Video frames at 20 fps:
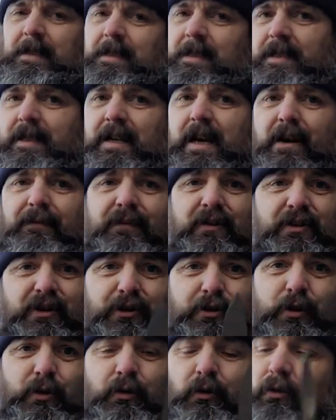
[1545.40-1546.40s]
your knife is a
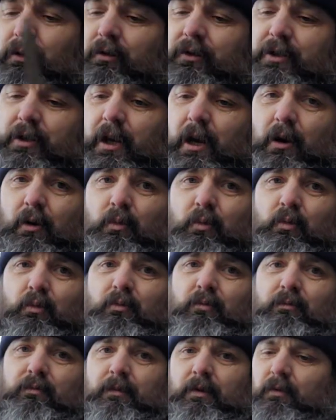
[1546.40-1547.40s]
tool, so
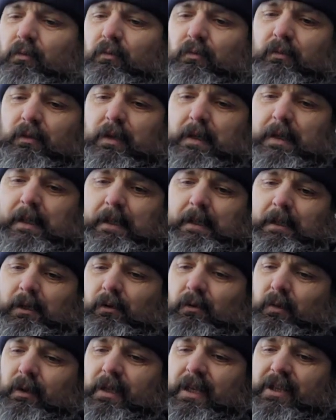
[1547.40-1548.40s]

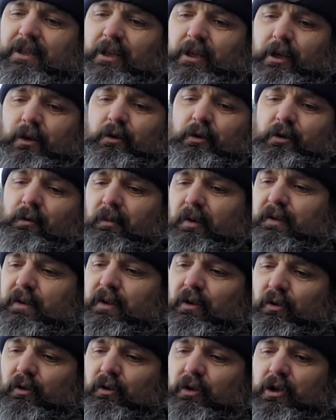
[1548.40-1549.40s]
we need to use them as
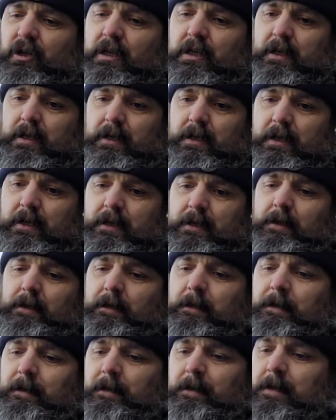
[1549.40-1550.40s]
such.
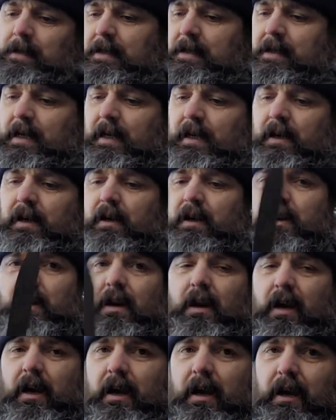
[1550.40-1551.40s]
Okay,
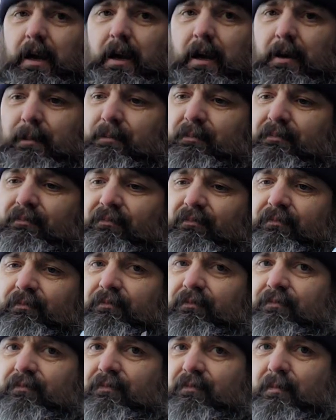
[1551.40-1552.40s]

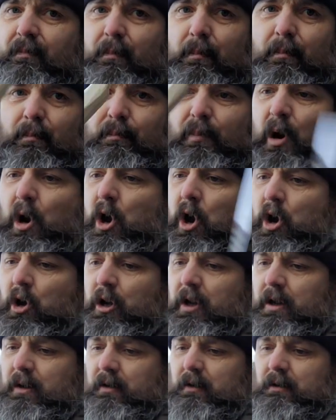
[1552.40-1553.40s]

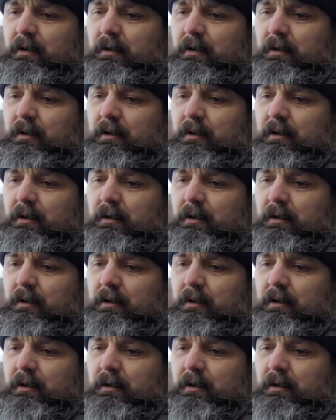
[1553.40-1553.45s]
bark,